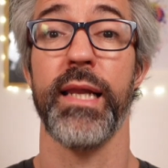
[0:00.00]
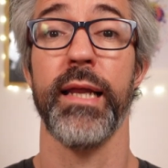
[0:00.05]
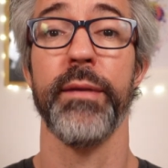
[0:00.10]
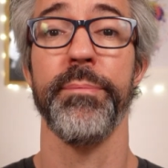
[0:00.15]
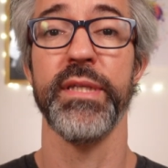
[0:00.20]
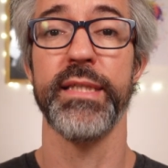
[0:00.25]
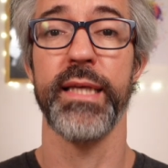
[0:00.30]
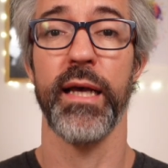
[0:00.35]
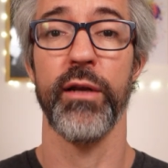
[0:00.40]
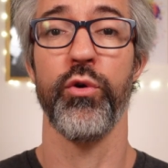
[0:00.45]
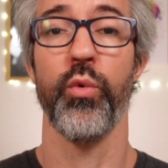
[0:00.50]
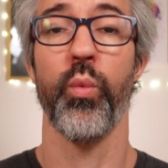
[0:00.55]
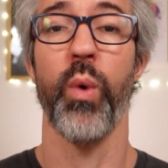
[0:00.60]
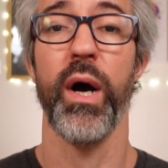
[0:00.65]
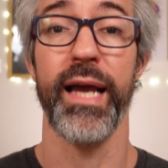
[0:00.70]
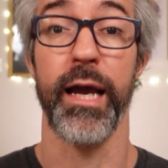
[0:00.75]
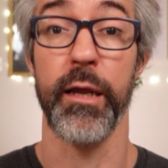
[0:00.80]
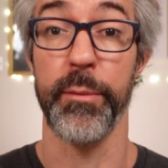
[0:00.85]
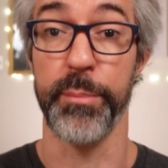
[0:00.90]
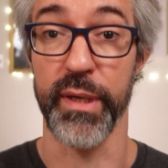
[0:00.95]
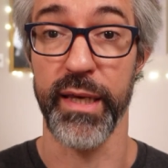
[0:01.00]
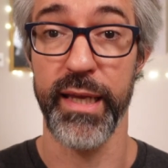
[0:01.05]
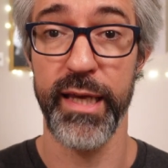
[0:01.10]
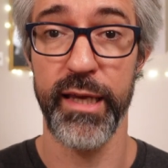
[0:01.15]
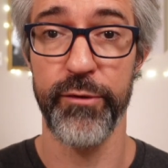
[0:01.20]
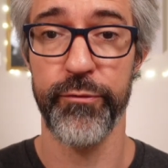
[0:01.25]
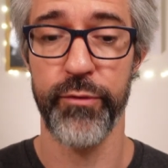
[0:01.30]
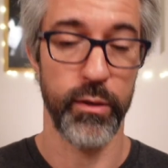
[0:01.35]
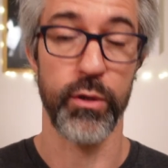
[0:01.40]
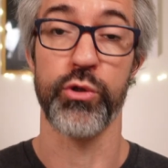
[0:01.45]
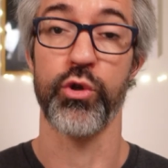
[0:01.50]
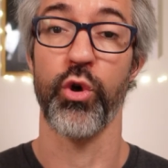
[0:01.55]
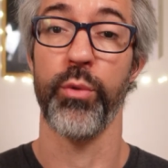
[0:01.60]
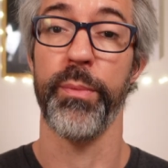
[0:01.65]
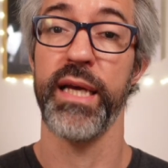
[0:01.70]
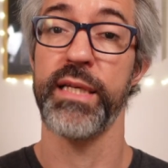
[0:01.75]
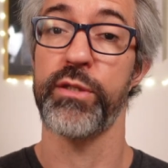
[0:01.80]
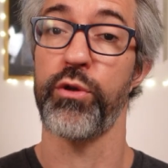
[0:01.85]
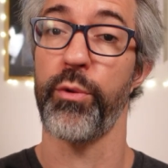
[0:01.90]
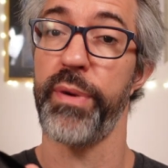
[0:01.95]
let me tell you why I believe the
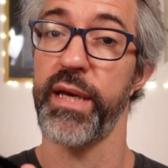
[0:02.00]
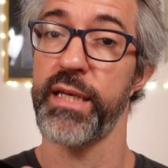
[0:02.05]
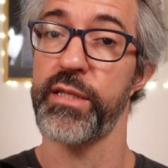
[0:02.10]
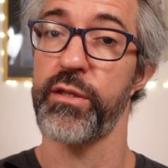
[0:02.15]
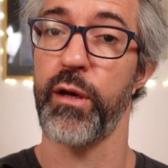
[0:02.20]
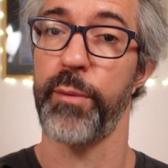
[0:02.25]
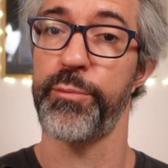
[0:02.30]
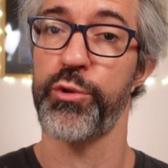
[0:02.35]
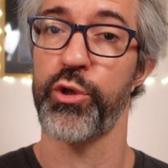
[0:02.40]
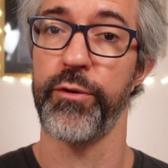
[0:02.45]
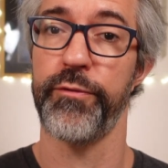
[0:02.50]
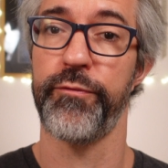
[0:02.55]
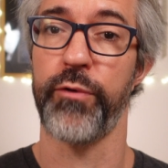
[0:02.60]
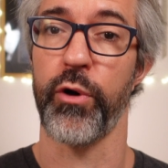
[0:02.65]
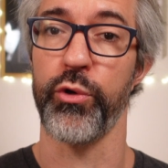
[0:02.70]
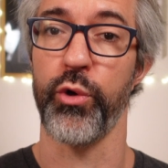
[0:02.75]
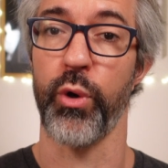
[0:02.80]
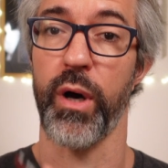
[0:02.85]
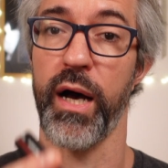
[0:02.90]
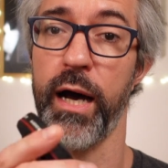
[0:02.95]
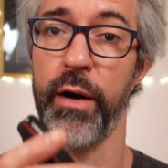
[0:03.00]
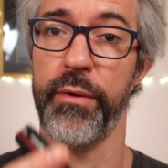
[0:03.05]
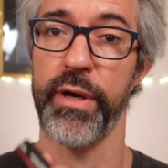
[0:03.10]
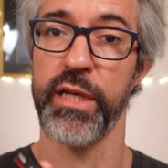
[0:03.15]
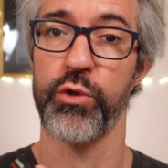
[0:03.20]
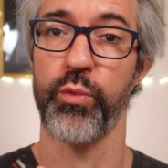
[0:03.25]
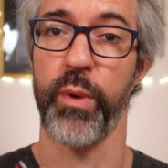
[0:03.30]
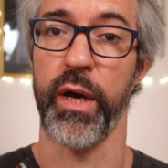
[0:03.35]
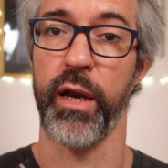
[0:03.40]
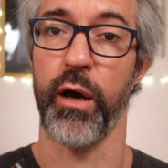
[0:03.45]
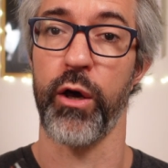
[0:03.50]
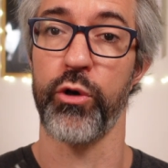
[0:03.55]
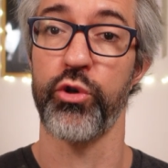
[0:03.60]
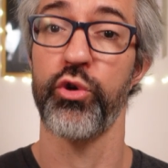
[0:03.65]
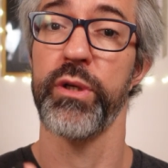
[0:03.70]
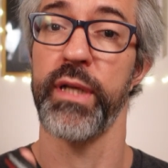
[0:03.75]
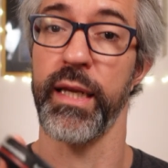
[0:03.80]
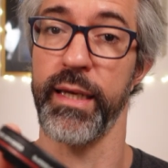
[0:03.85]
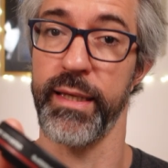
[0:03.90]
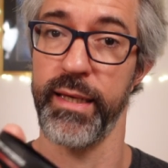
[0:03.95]
ZOMEI is the best option for your
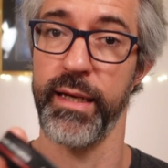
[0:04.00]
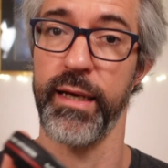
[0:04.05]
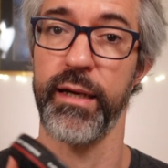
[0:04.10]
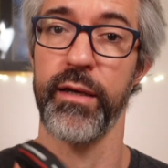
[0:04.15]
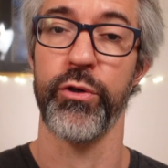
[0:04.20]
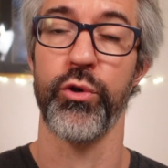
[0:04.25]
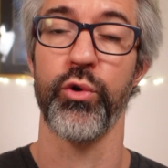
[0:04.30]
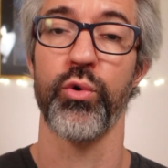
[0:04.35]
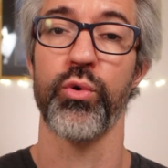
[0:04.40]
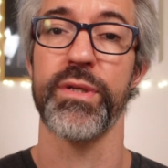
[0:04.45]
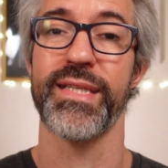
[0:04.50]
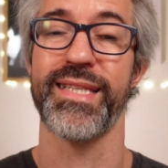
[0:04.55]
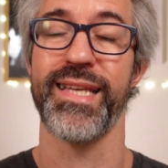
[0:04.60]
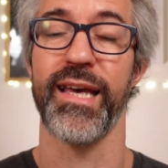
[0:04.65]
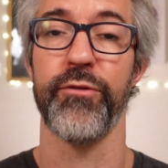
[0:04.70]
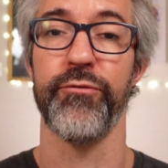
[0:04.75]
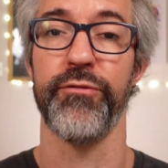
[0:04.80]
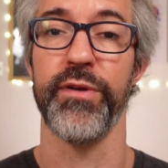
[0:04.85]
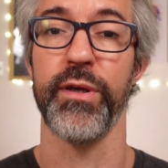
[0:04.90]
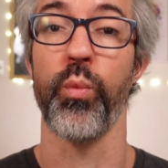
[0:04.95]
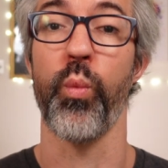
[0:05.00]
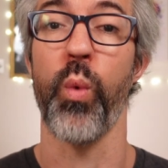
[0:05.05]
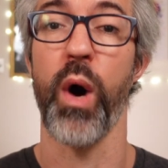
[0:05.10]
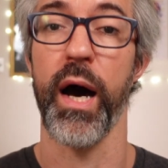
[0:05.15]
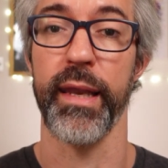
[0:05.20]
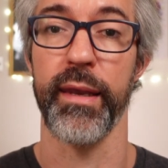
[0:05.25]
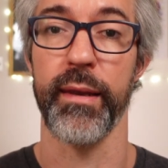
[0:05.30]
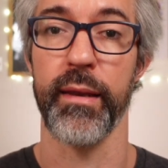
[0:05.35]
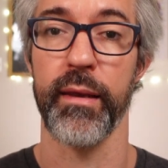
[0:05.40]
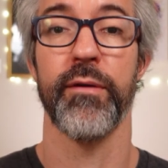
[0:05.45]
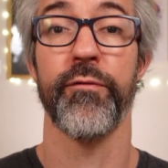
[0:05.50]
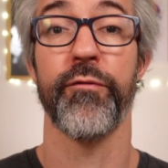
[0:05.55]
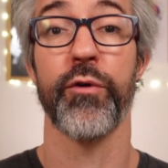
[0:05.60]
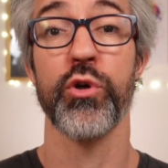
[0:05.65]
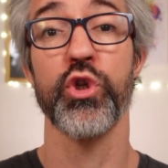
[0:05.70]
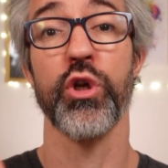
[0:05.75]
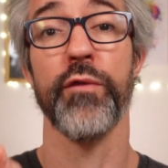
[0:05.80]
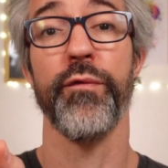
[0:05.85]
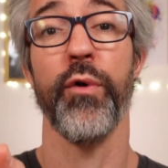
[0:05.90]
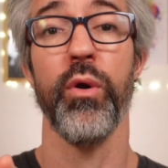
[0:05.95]
RX100 and here your ZV-1.
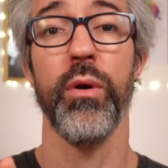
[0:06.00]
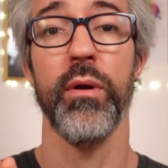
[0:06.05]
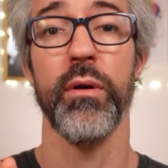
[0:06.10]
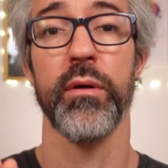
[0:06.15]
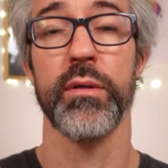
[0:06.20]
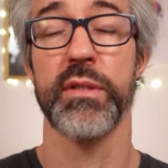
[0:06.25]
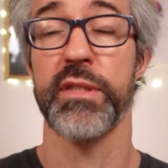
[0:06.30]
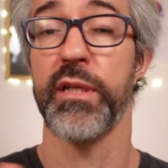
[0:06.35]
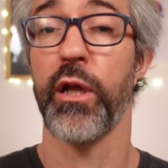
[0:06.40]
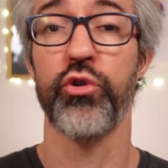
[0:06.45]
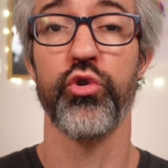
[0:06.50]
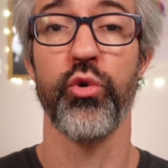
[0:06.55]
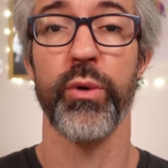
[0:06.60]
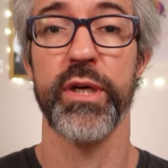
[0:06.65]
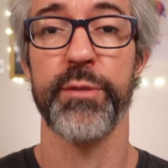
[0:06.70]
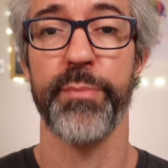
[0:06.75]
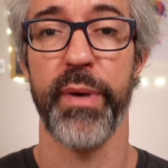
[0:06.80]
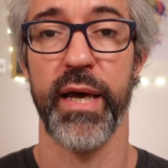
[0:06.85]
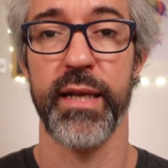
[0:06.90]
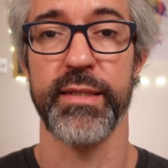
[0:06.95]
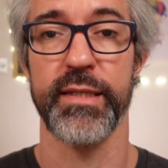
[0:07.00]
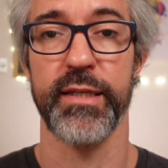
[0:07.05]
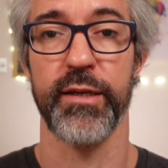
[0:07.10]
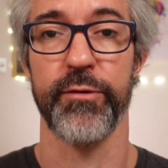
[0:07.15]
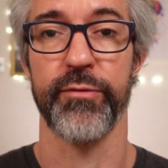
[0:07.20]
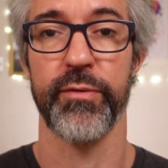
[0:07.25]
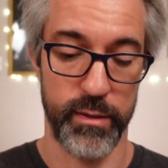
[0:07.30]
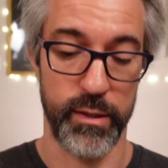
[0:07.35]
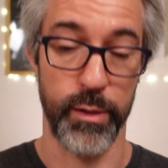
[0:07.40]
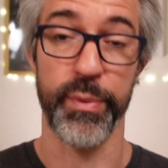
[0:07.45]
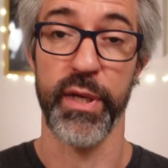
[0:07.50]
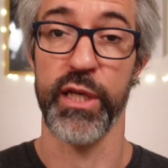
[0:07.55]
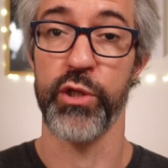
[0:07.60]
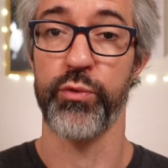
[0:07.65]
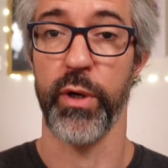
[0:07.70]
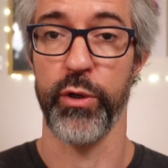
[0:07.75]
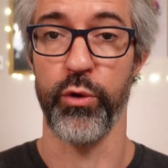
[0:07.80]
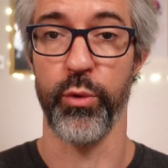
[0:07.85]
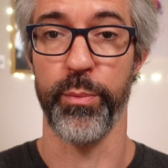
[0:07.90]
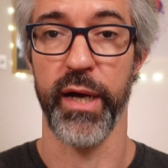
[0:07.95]
First of all, it's not too expensive. Depends
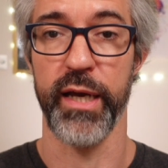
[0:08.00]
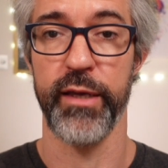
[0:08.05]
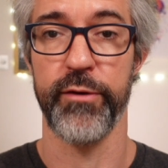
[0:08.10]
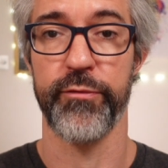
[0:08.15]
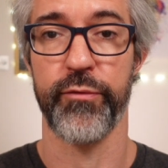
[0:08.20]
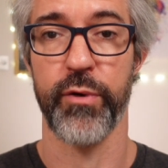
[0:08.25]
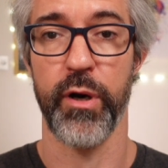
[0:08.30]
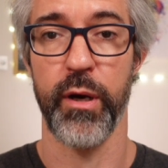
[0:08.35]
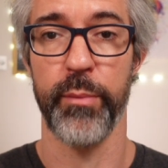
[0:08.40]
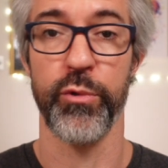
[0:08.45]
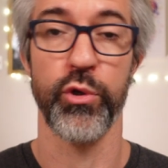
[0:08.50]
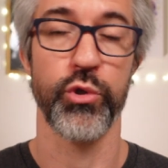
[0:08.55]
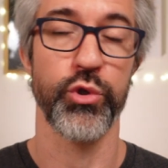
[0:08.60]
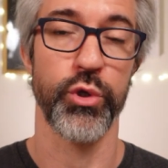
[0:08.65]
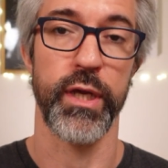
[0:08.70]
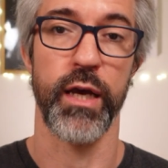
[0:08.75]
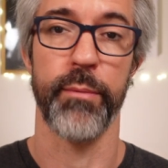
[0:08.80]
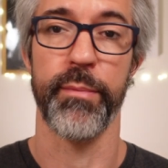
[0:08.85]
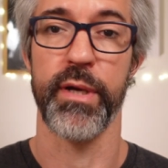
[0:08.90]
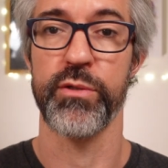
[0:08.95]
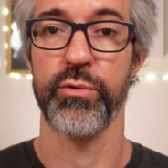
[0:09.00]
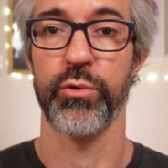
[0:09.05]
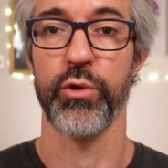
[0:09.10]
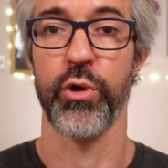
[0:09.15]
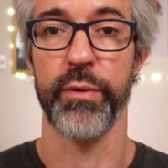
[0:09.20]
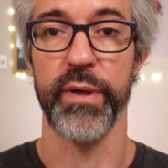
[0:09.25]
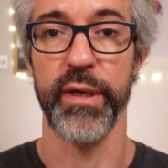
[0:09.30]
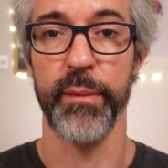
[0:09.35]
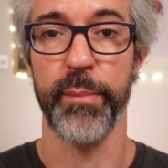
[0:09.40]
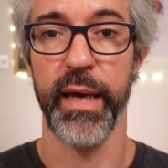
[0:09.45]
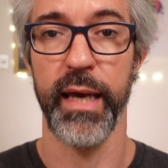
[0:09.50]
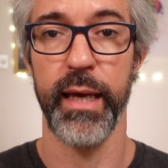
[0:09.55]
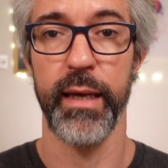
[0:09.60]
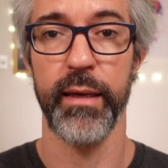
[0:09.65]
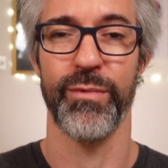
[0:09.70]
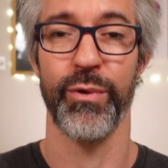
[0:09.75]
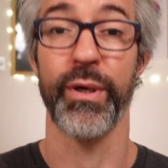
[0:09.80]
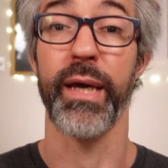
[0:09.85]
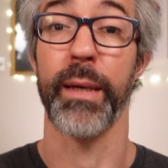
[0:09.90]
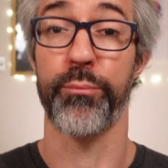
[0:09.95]
where you buy it from, usually Amazon or eBay.
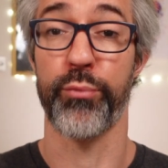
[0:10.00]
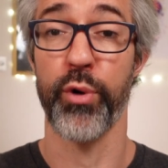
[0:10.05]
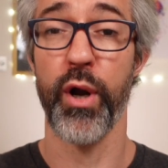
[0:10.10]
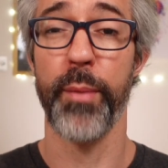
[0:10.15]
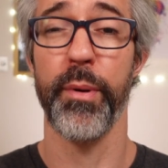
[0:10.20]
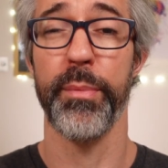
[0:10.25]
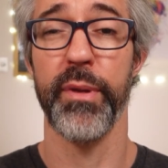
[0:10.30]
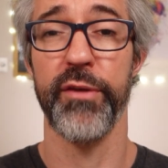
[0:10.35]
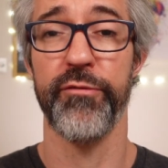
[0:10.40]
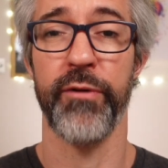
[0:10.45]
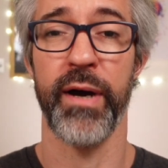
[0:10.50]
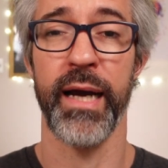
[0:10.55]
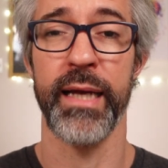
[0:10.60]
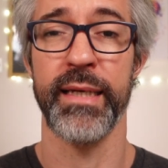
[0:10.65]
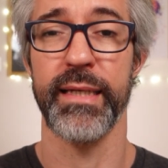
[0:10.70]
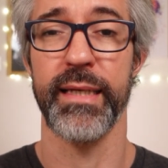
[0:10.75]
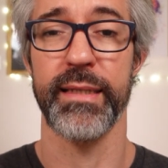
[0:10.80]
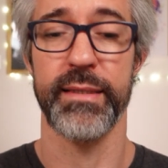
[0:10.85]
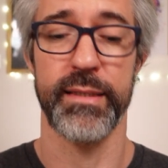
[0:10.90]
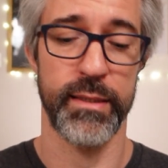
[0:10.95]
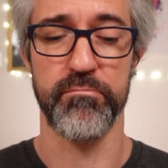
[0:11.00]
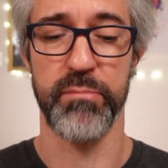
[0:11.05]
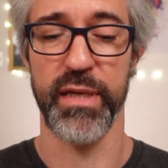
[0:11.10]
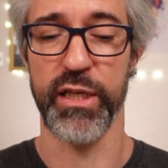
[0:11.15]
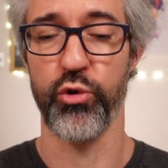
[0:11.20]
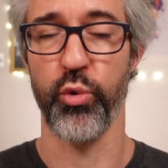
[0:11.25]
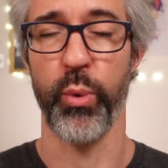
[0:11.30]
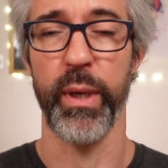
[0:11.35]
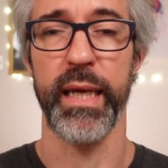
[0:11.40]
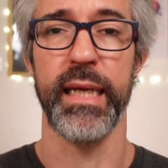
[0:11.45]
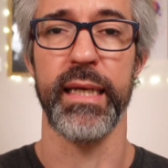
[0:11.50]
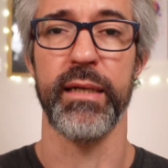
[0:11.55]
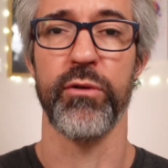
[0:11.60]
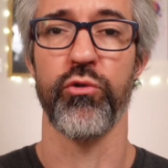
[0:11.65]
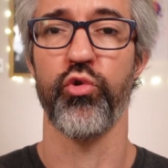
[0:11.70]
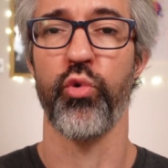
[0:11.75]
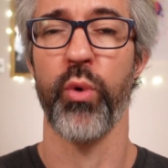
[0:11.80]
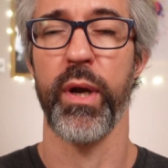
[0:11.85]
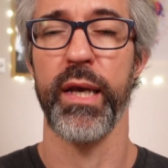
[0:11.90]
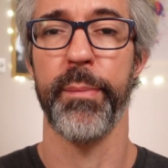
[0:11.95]
You can probably find it between
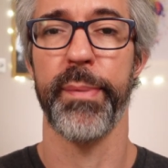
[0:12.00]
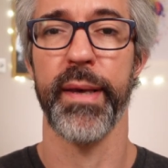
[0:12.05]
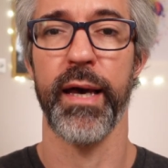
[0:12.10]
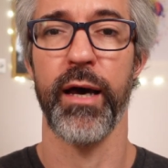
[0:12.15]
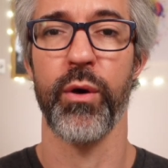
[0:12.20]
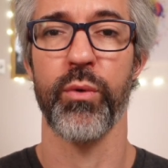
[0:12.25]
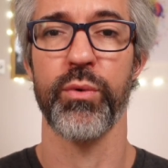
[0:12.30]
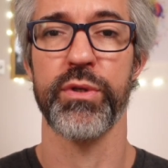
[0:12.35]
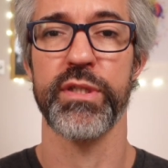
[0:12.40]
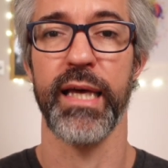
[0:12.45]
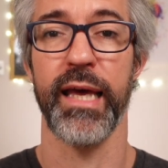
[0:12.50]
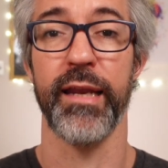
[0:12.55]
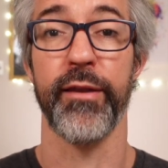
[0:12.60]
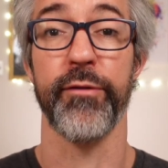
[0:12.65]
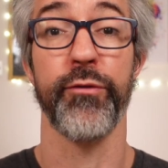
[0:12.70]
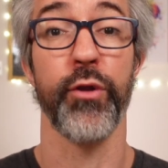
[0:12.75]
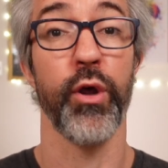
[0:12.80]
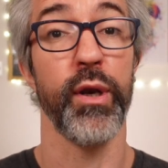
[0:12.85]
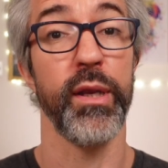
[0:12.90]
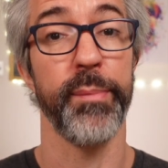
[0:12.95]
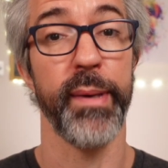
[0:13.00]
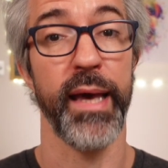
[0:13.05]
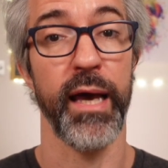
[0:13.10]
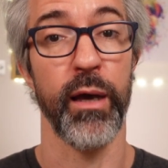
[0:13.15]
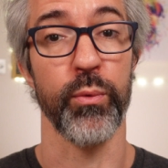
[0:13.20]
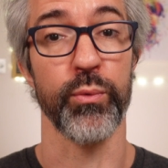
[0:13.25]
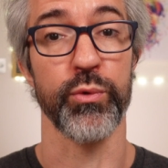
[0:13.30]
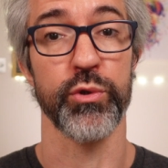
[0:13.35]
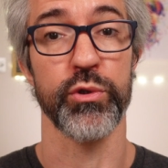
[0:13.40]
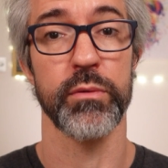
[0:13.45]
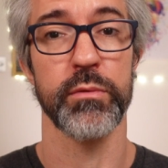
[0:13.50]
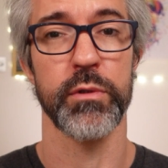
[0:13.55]
£20 and £30, so